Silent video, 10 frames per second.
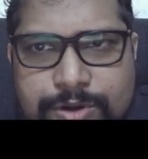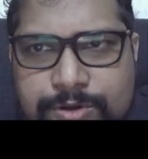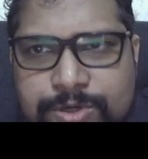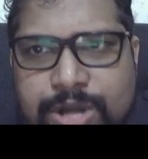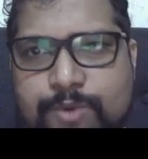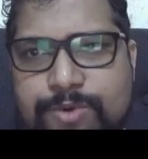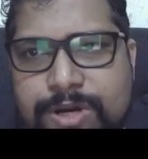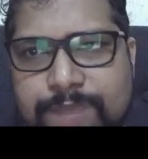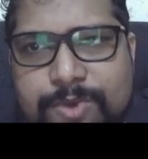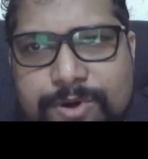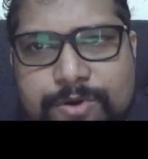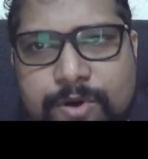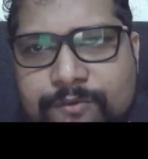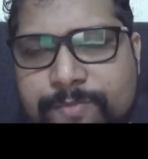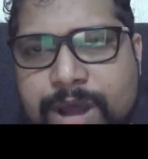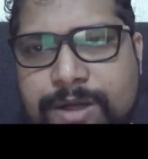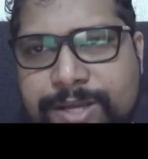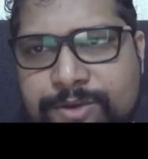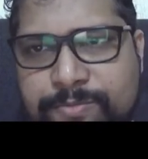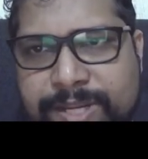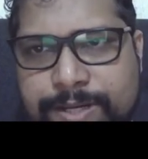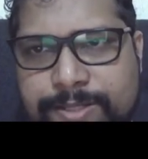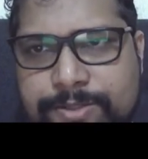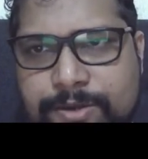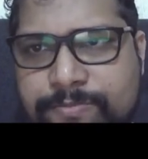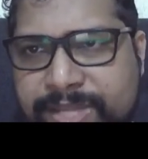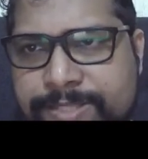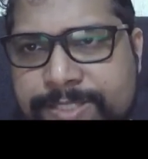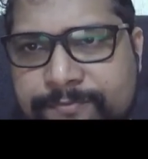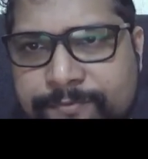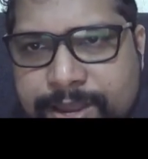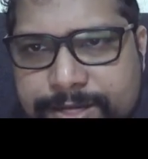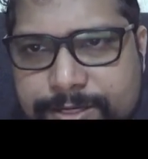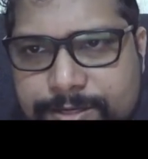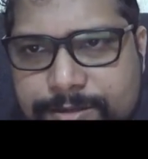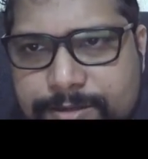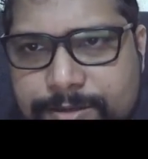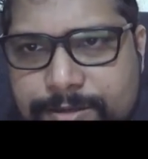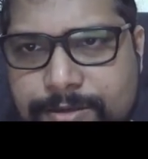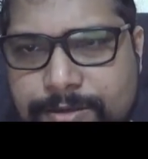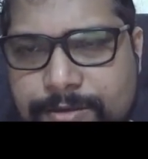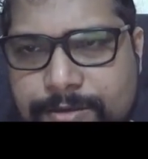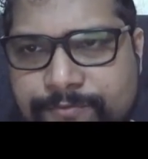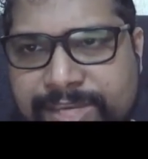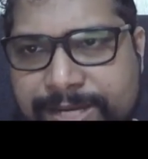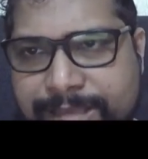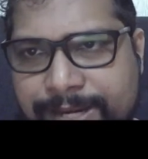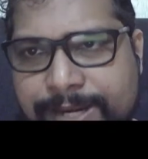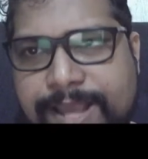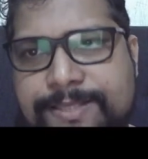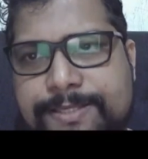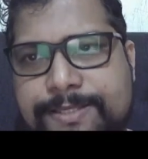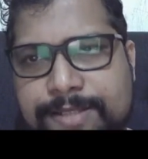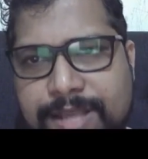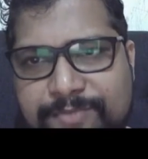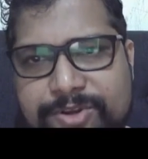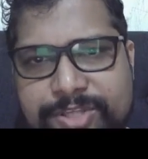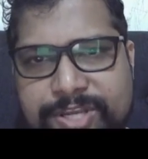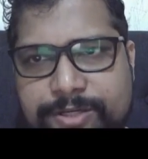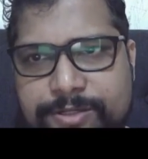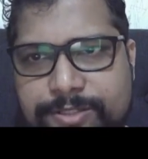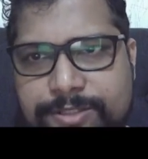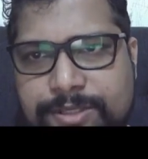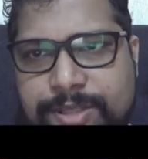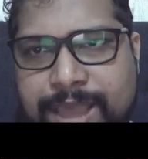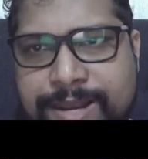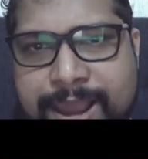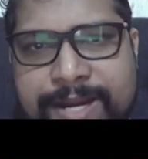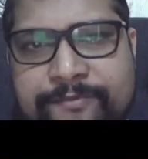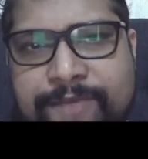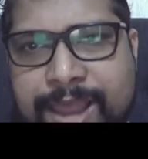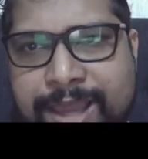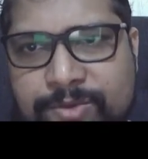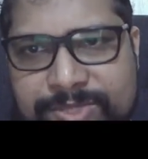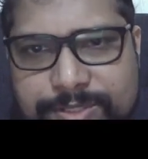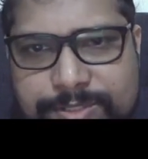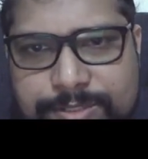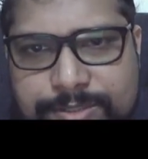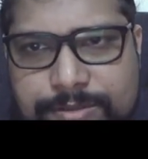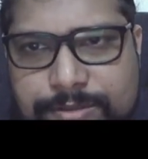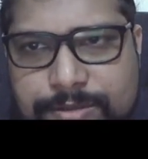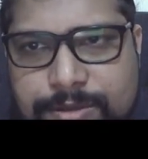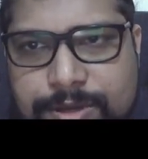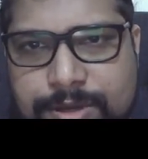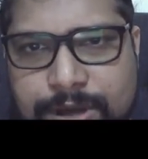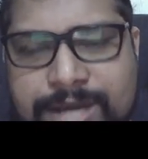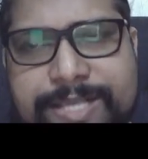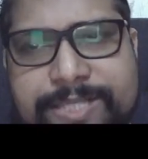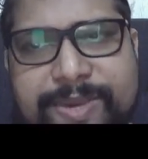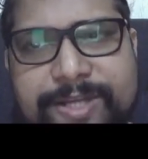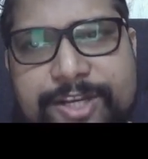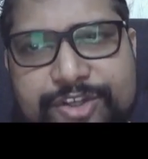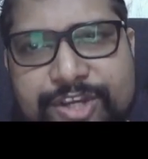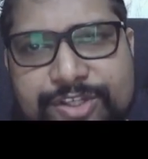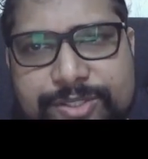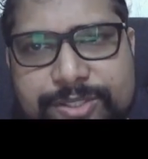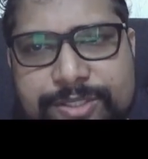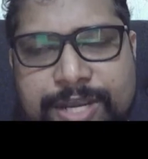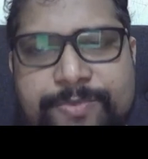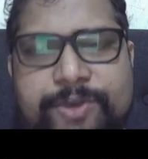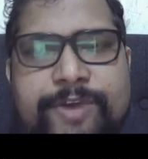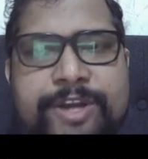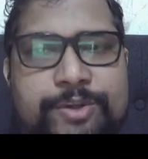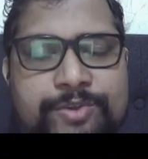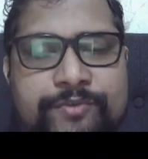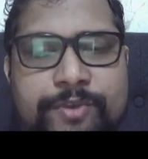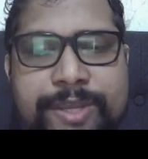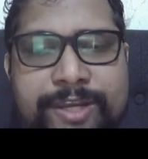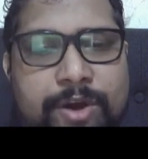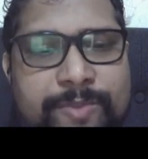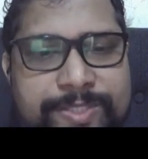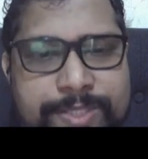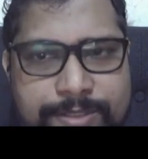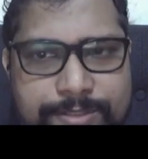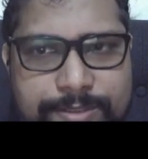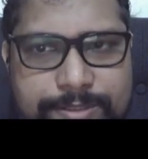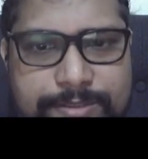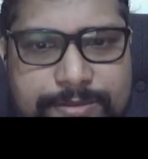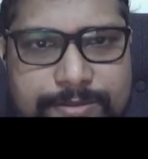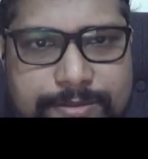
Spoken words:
to count the number of parked aeroplanes or planes in flight. We can analyze temporal signals and identify anomalies. Unexpected changes can provide useful economic signals.